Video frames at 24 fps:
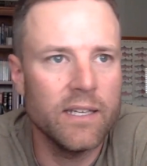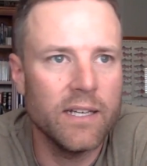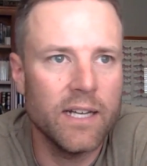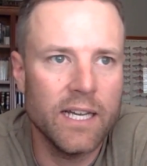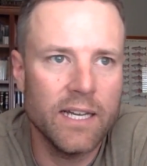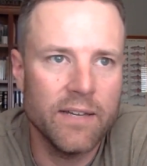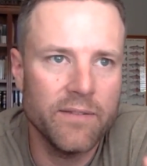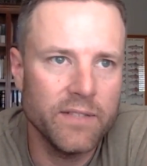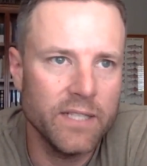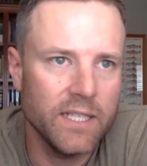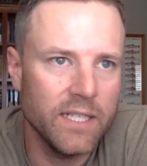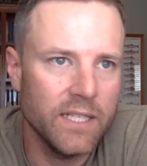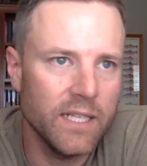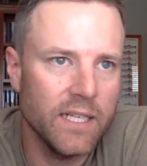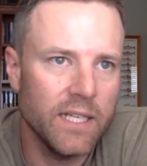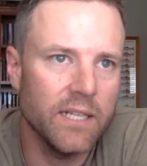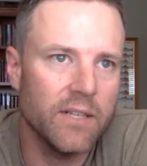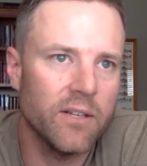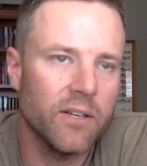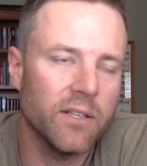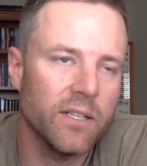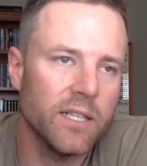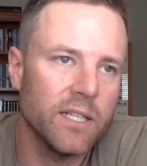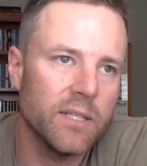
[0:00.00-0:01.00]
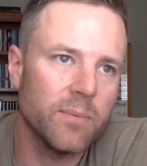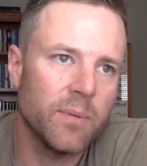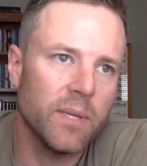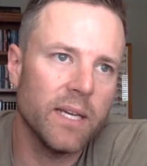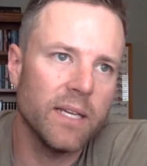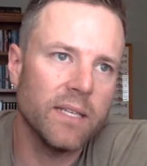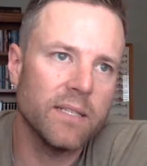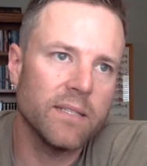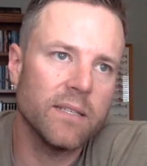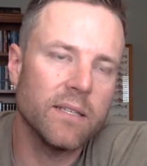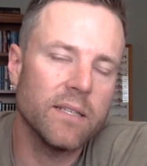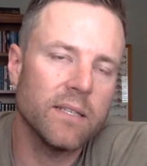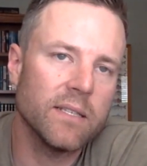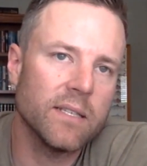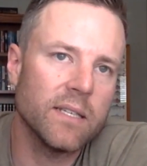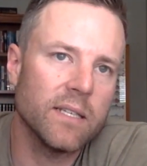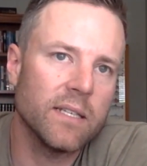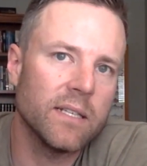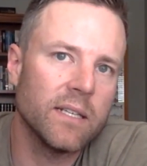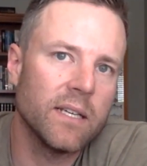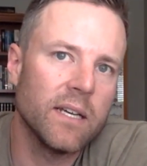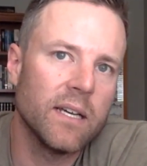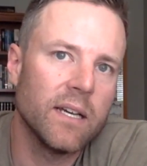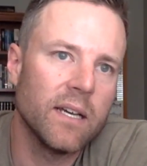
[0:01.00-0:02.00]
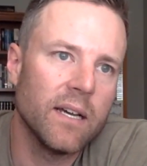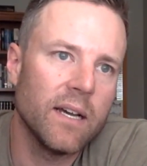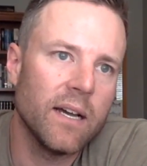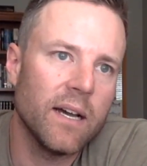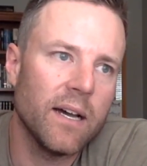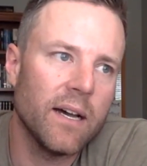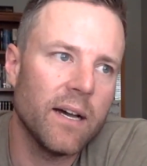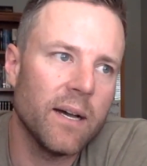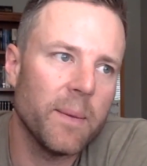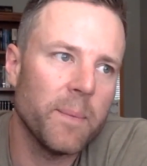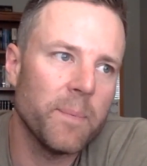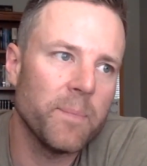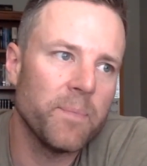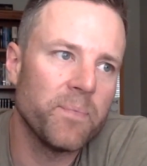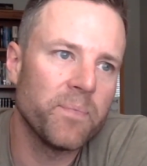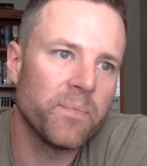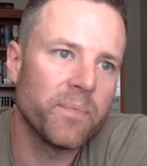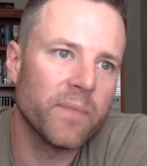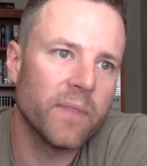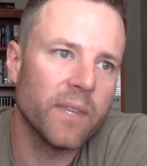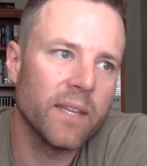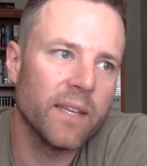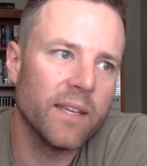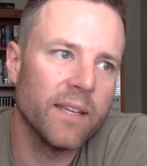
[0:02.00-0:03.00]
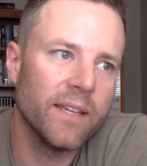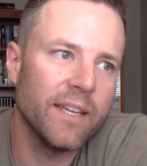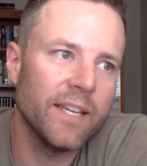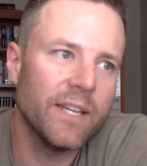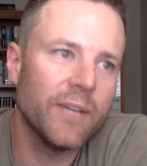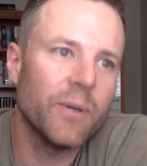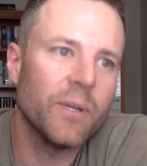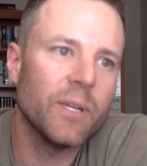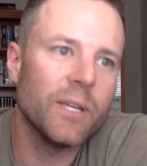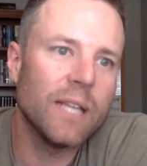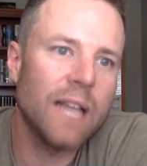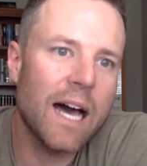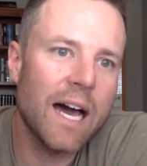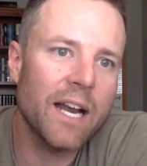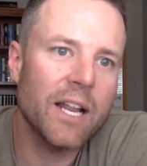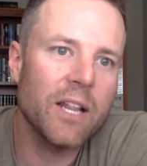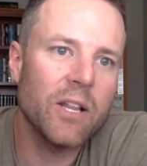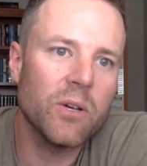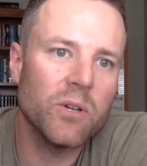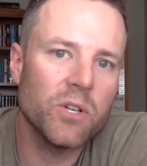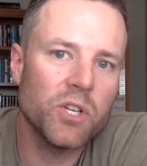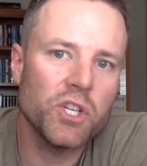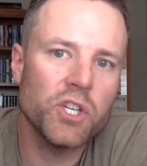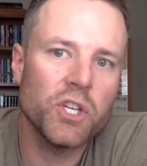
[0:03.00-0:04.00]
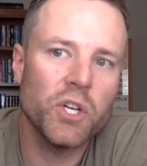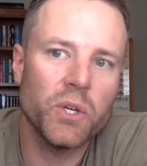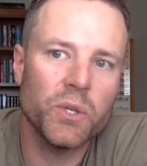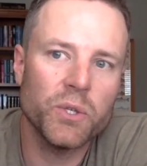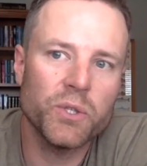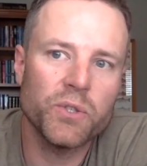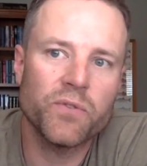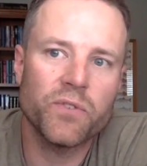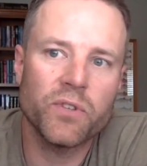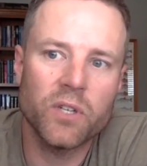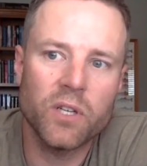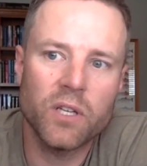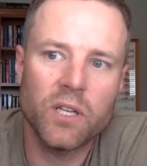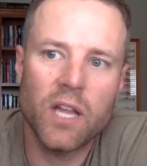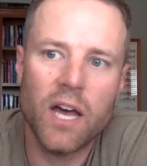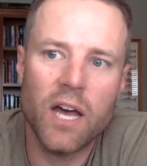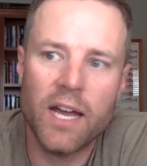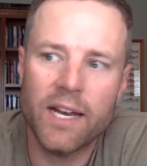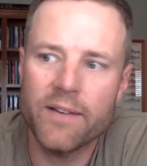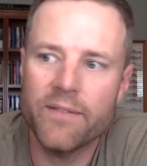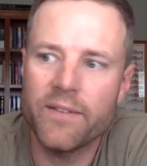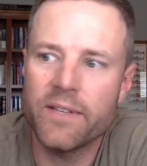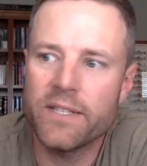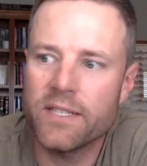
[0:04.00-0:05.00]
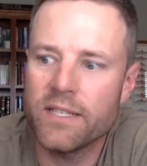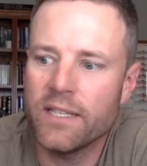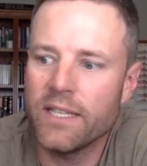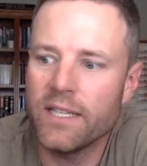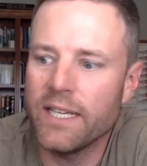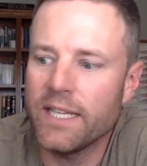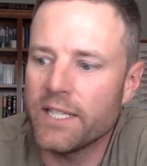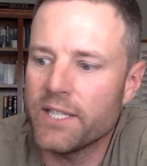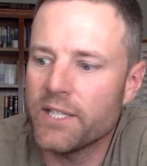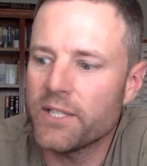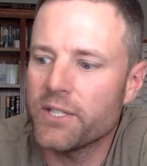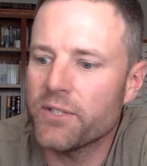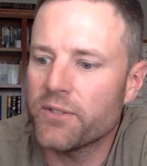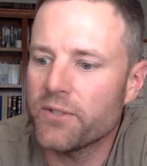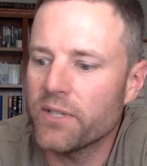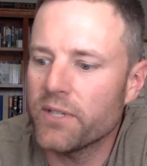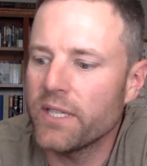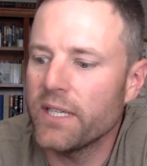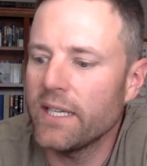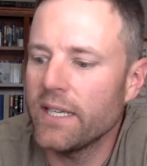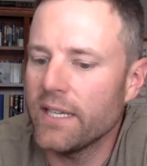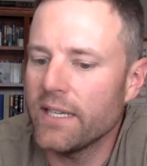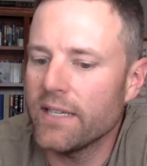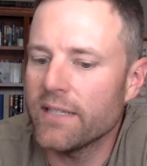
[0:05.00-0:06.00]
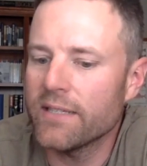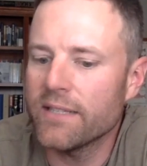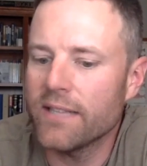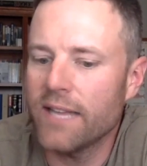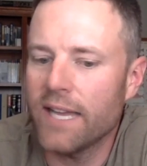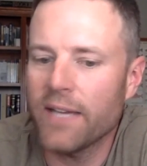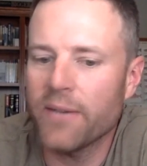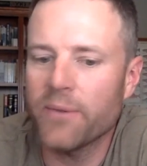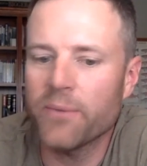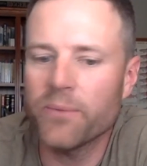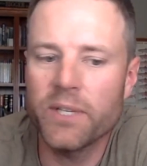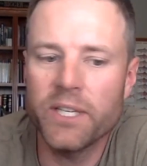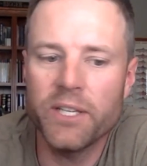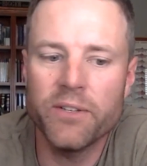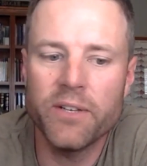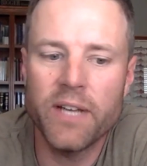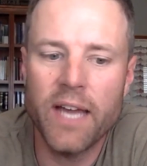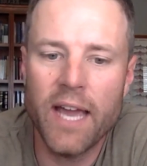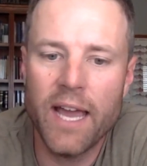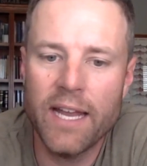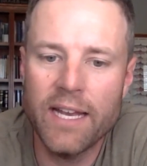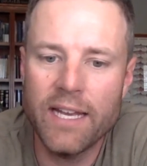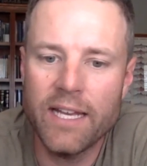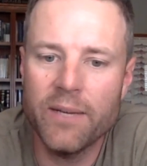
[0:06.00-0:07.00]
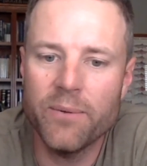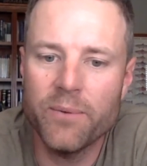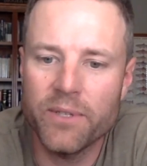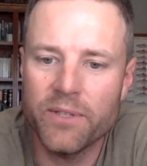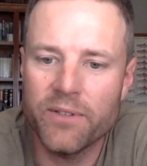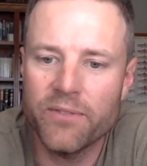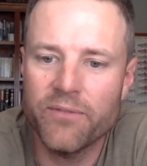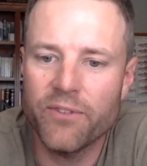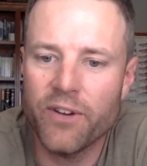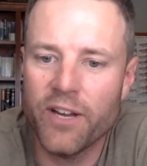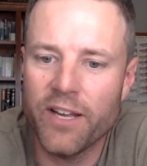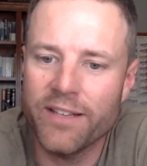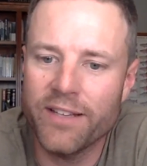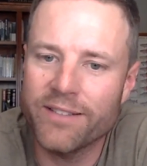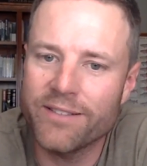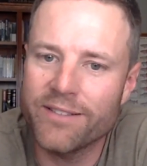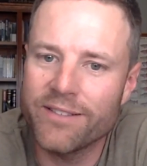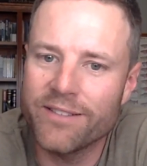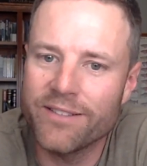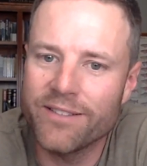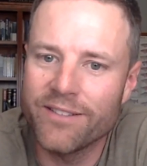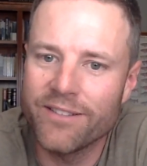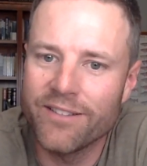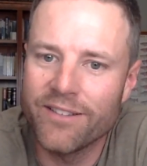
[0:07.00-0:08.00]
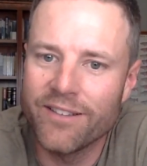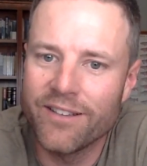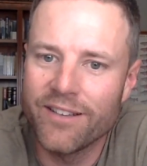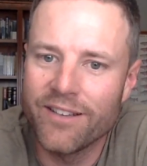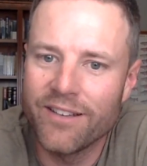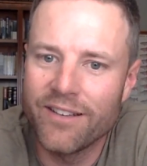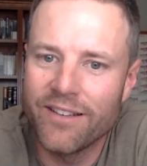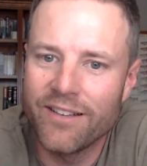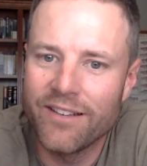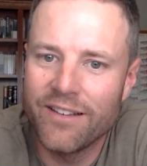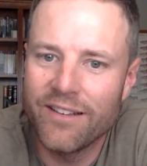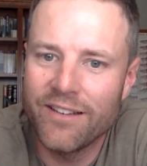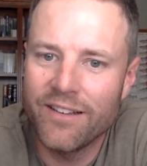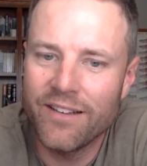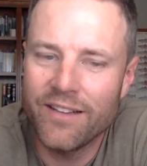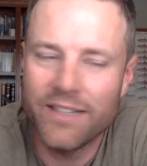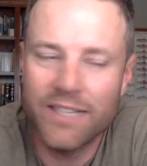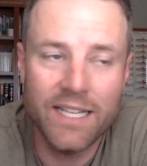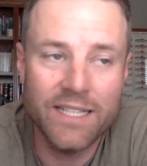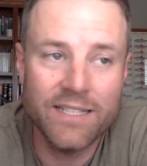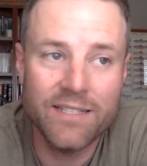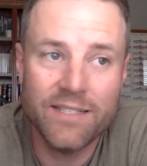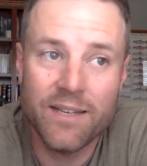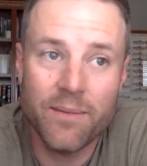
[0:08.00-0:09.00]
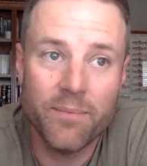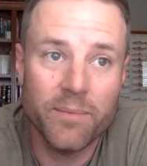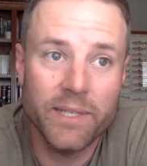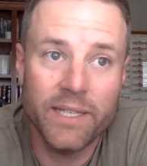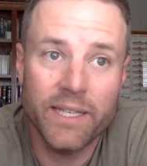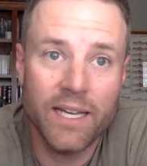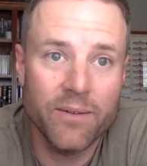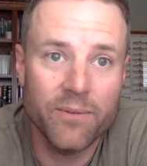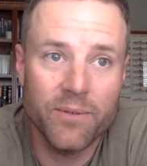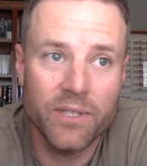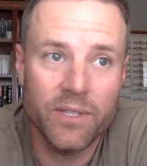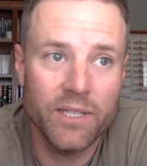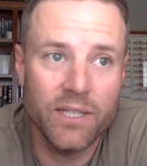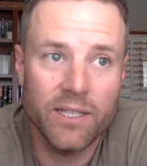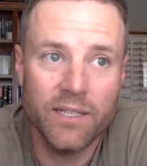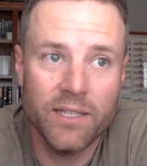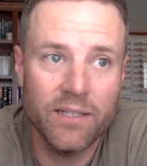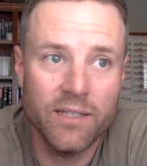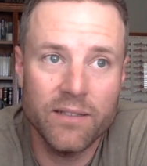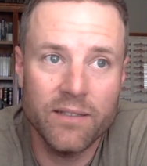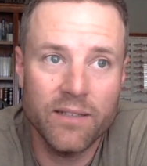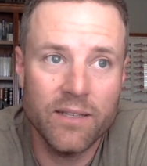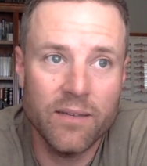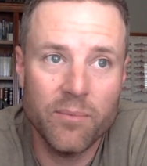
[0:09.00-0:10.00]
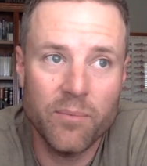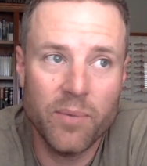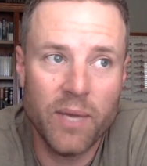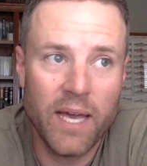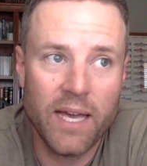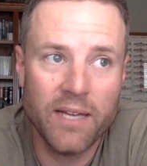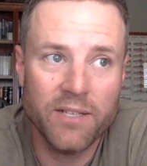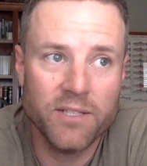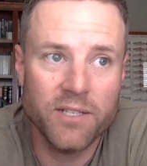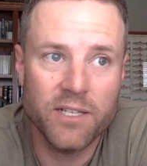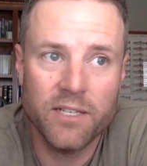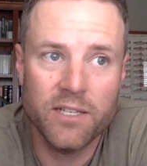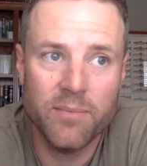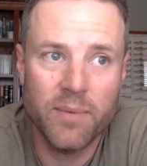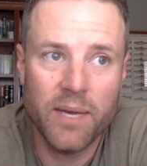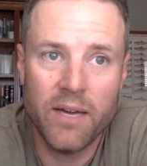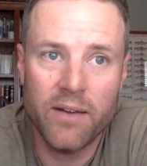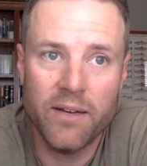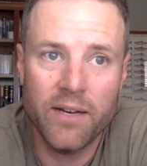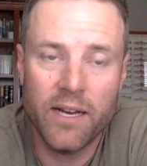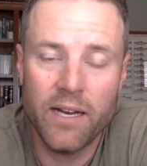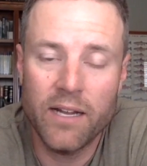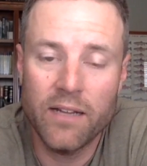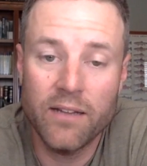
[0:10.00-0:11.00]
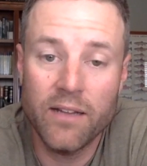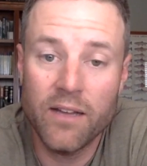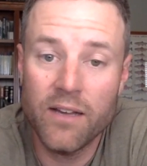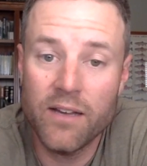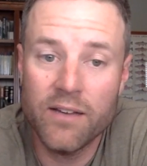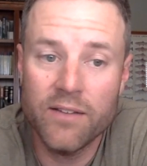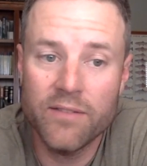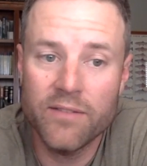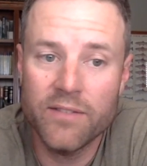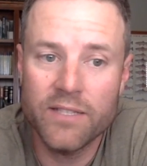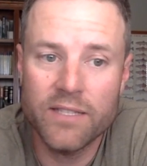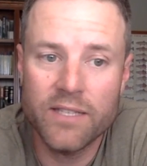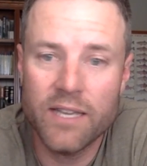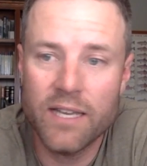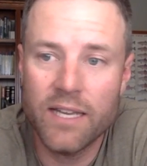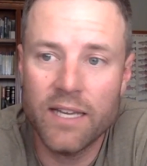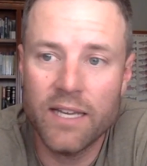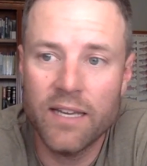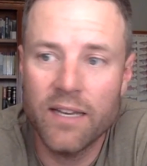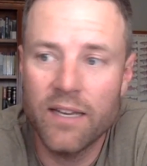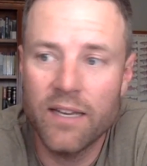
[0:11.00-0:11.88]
and IFTD and all these places, and um, a lot of those shows for a lot of us in the industry is like reuniting with friends, and that's something I really am passionate about and I love. Is like